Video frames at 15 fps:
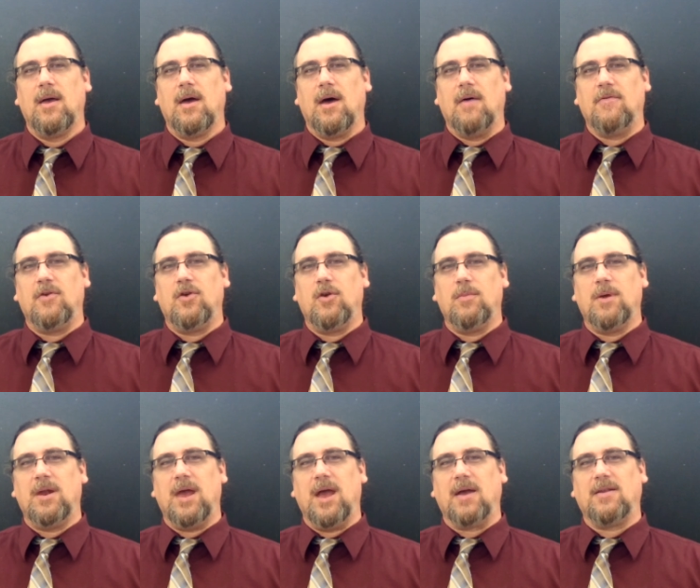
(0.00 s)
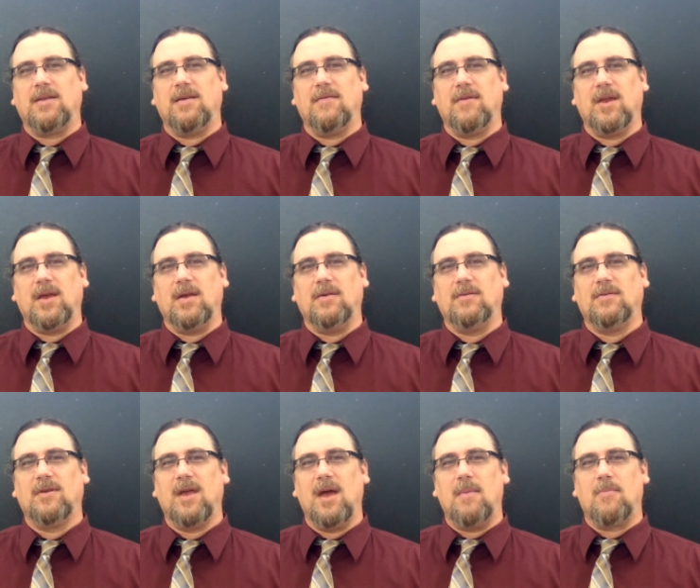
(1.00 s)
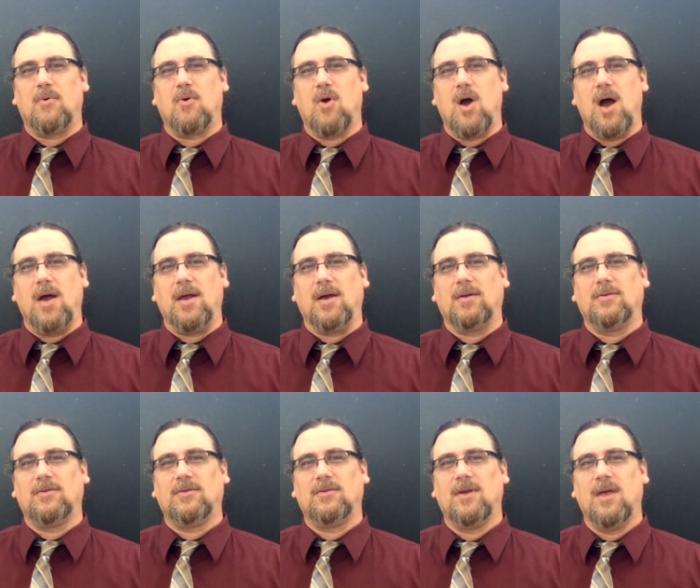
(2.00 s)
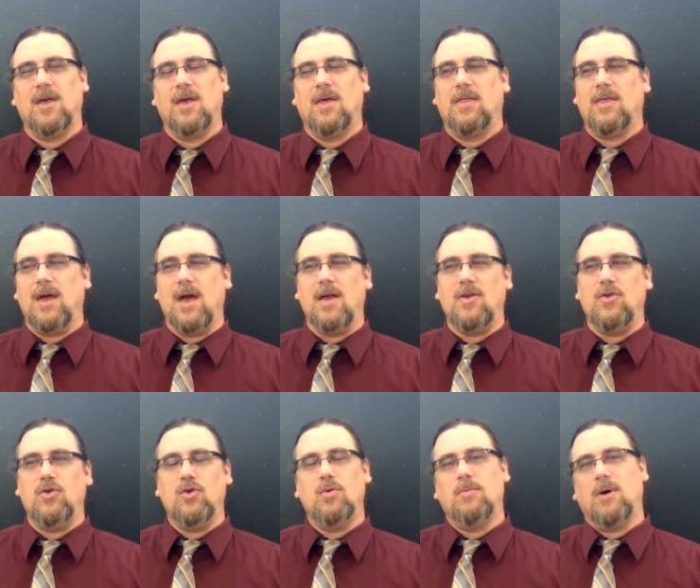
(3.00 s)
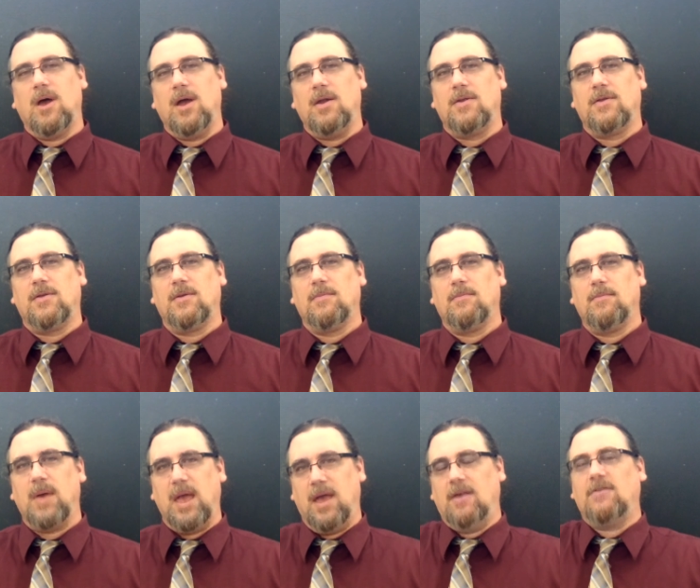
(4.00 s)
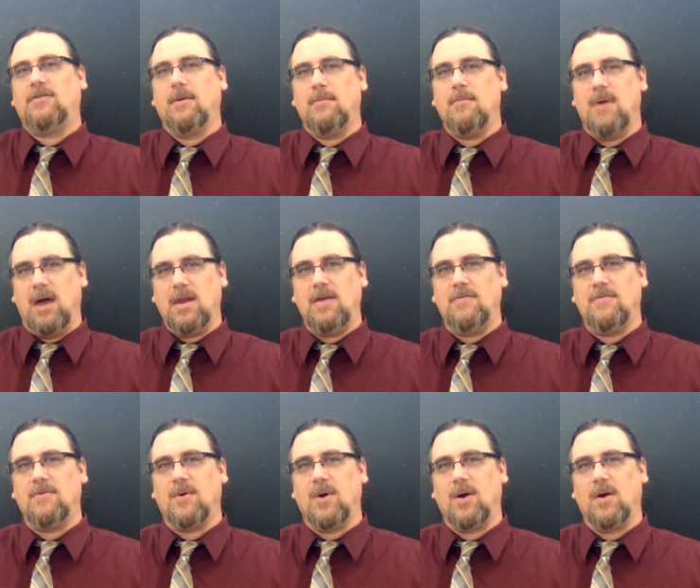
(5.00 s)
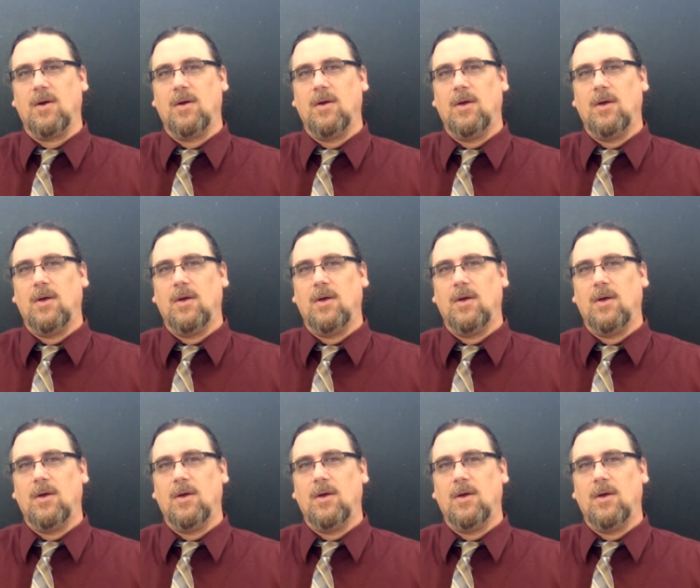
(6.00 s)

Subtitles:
of human activities and products that you might pay some money for.